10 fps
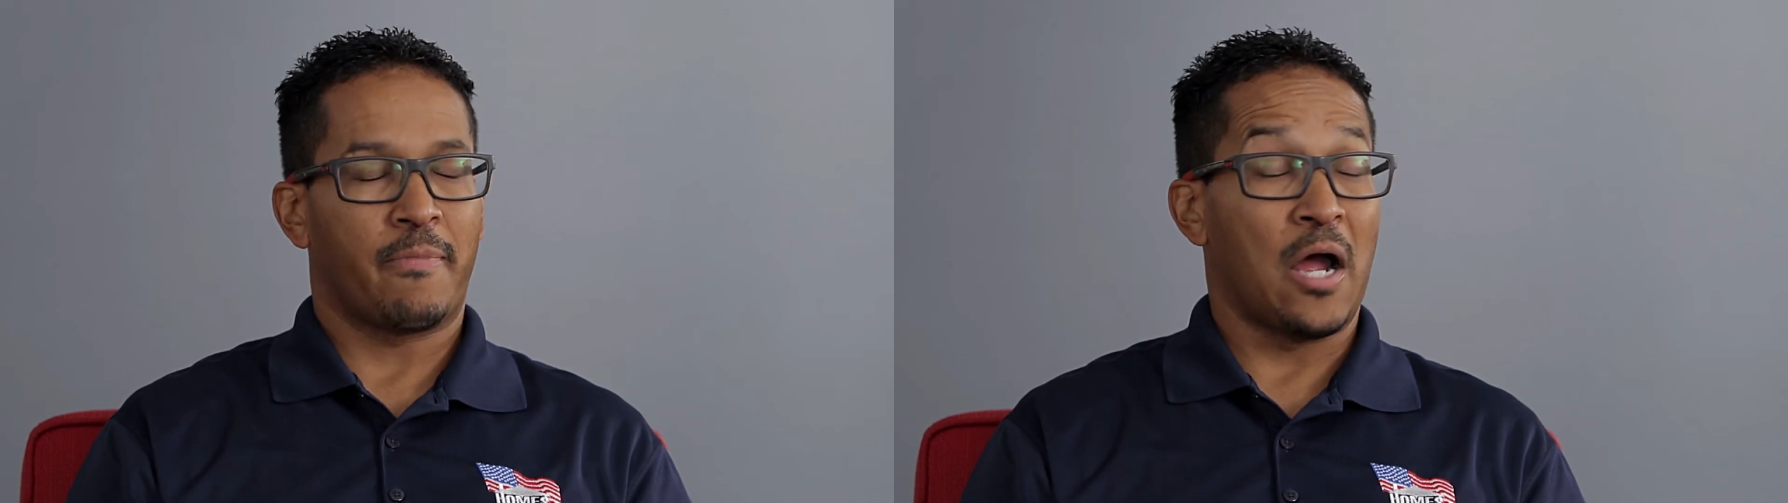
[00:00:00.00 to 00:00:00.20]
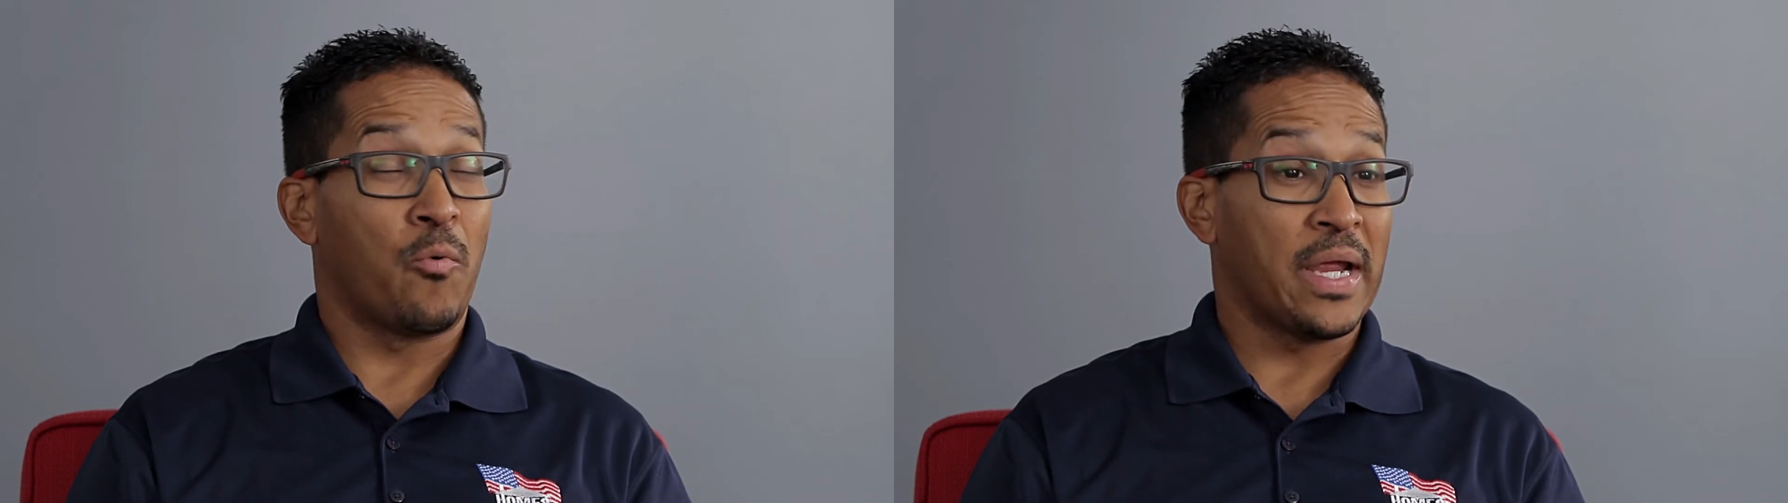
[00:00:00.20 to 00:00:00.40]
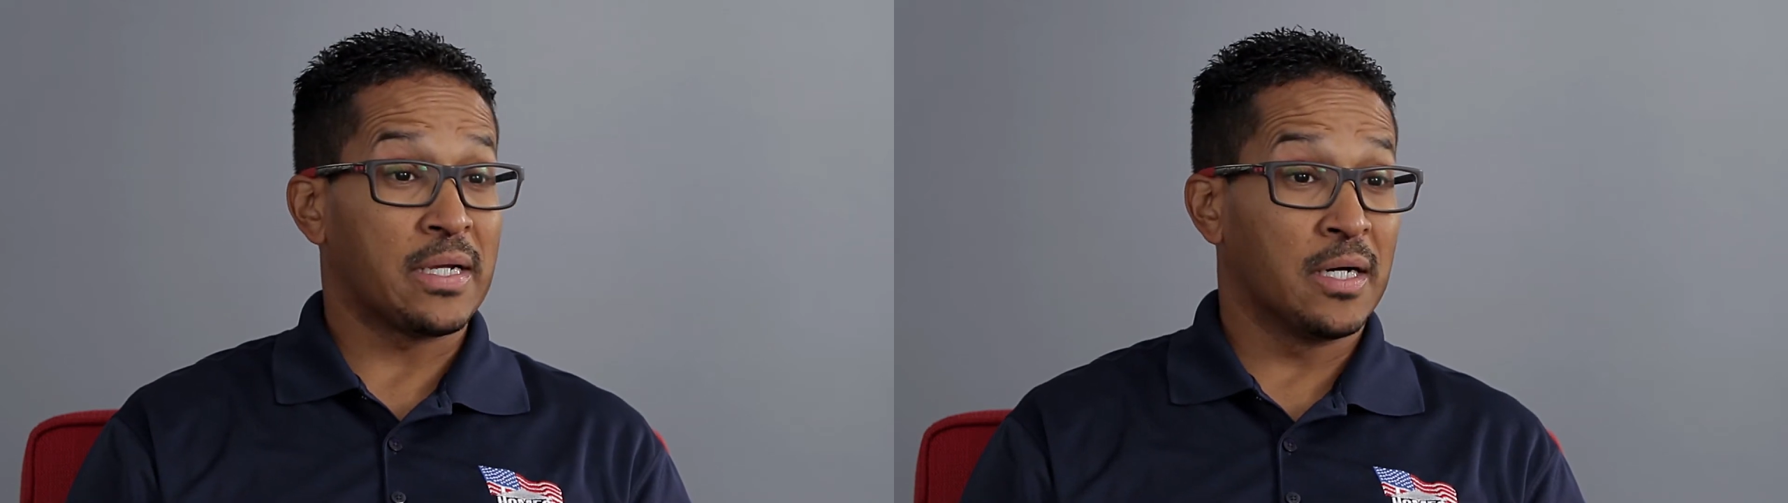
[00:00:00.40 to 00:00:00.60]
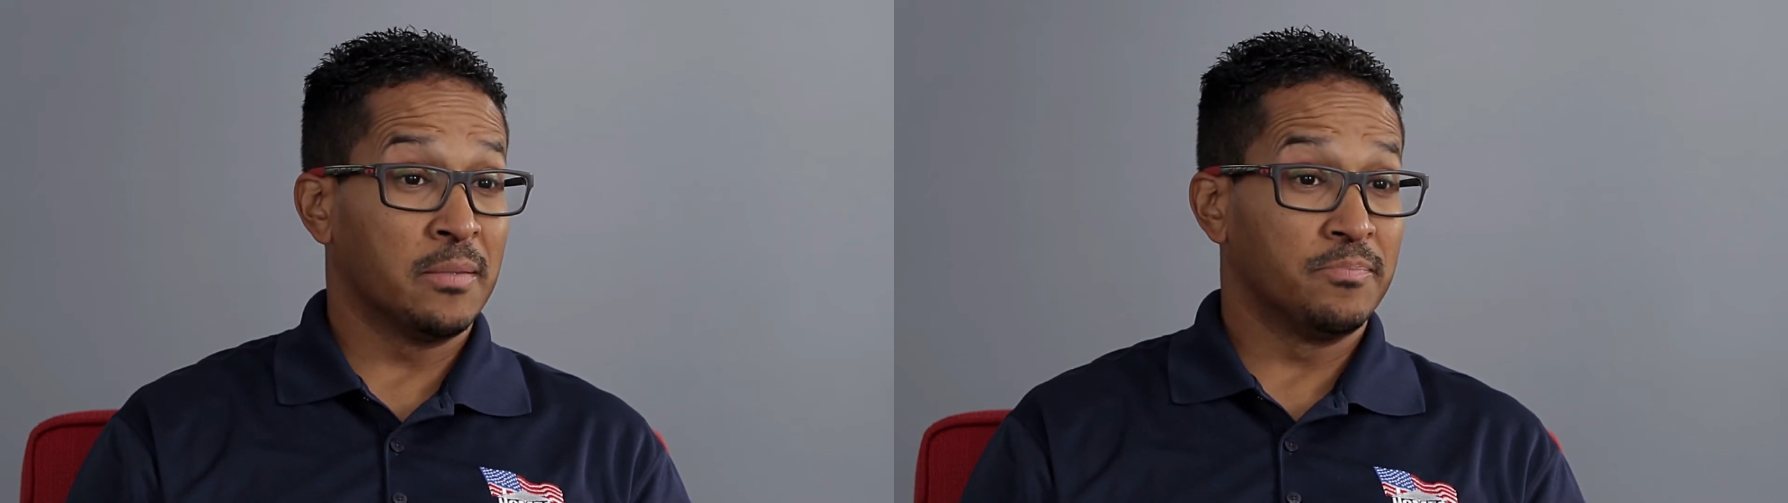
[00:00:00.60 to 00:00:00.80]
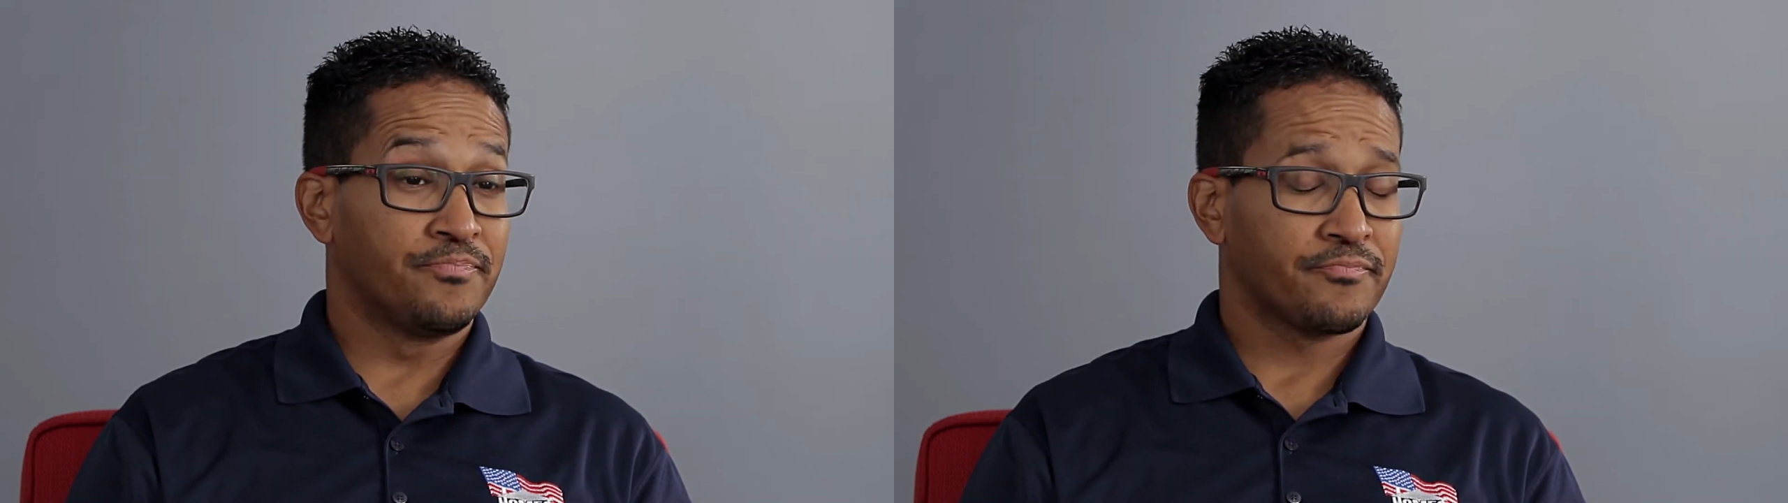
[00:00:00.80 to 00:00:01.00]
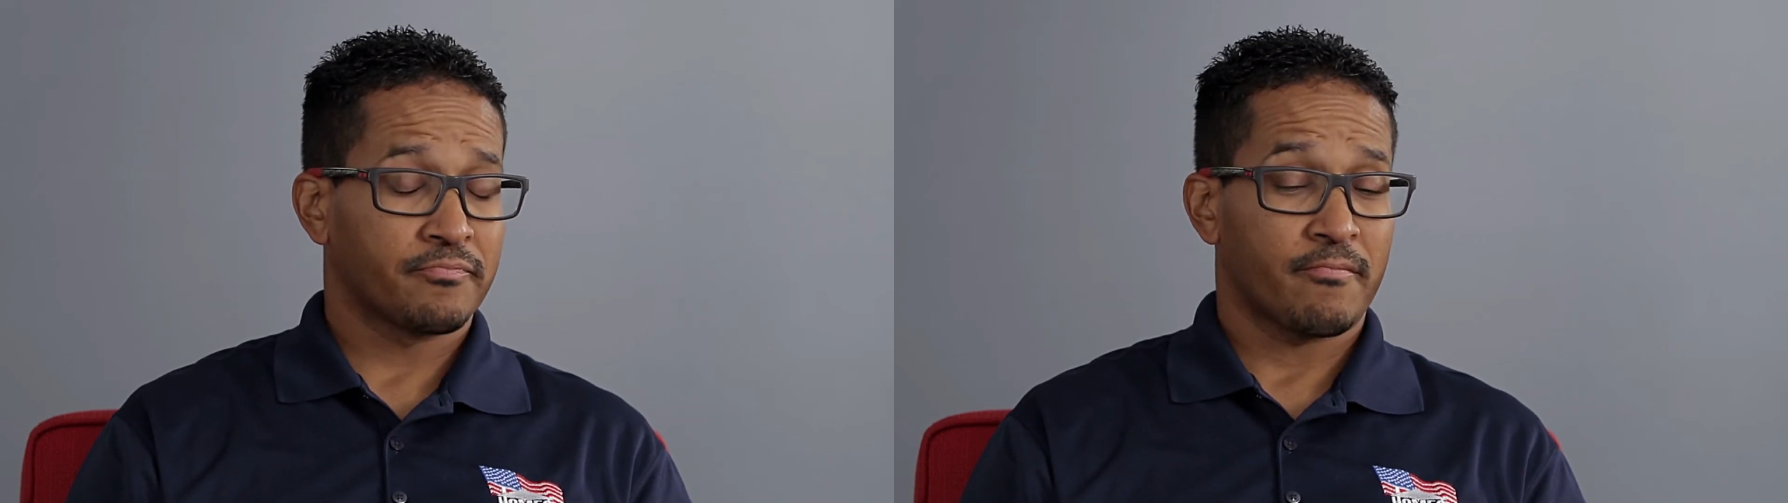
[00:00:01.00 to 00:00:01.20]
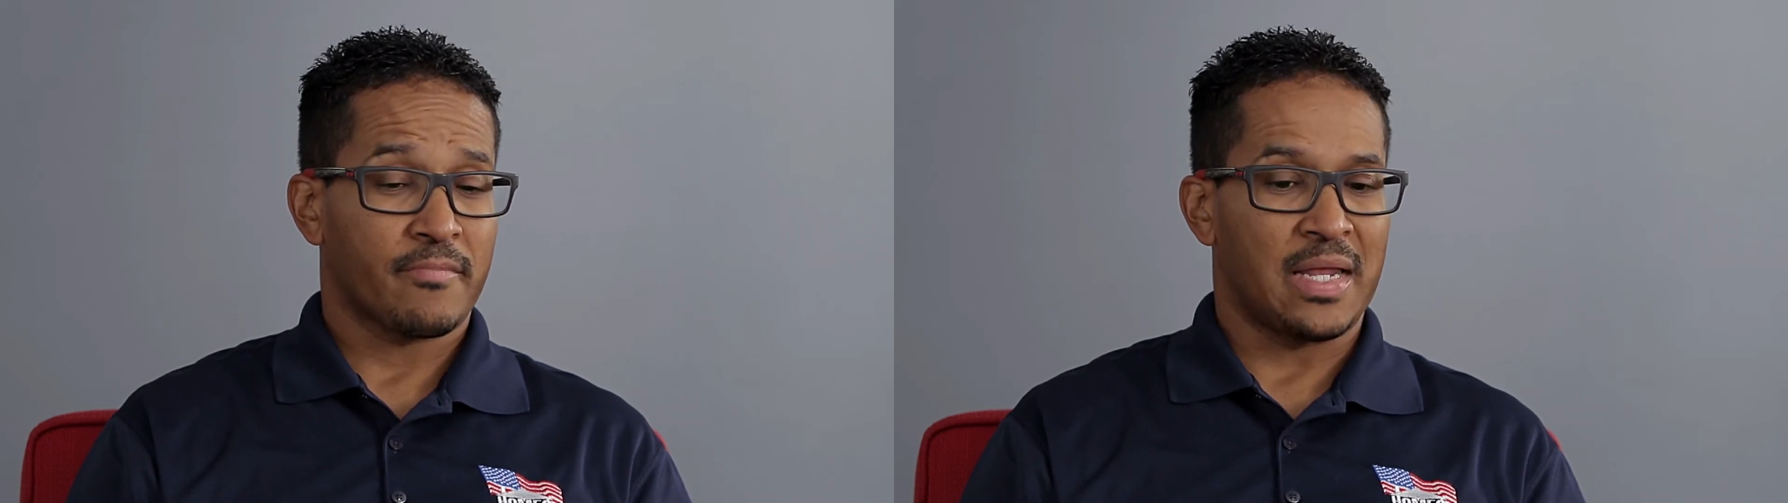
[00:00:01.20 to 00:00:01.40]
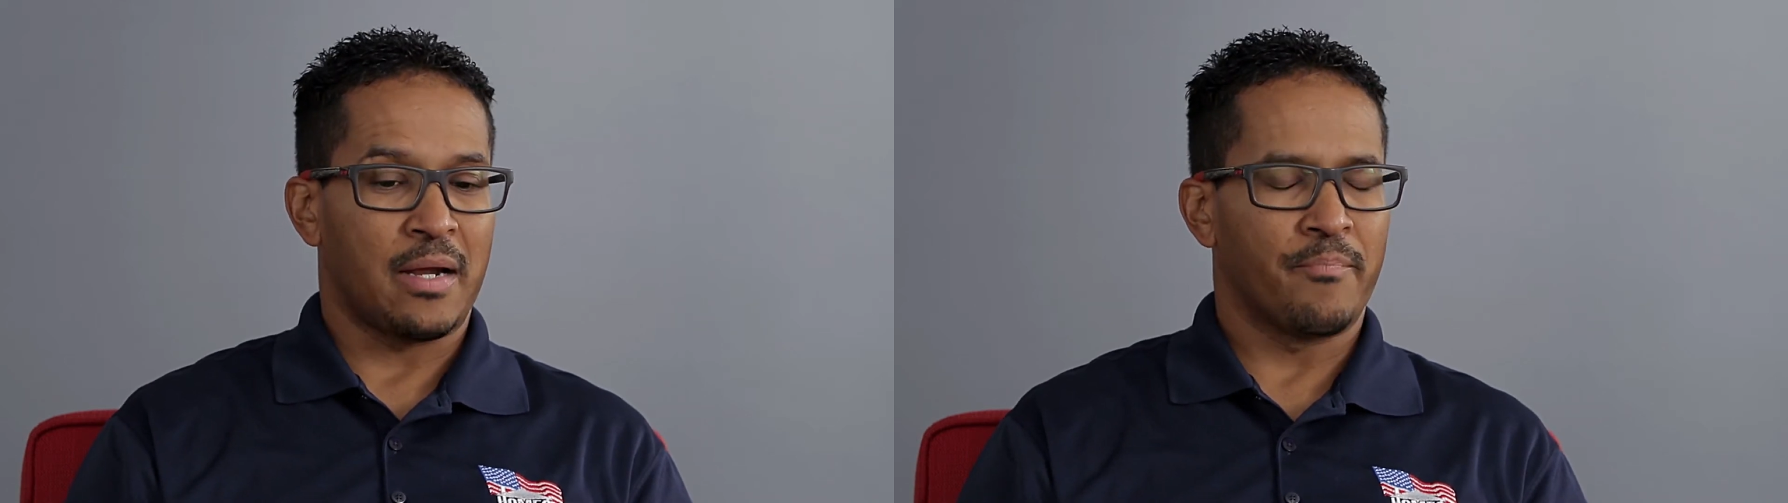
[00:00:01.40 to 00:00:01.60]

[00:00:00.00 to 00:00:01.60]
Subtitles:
I wake up and I'm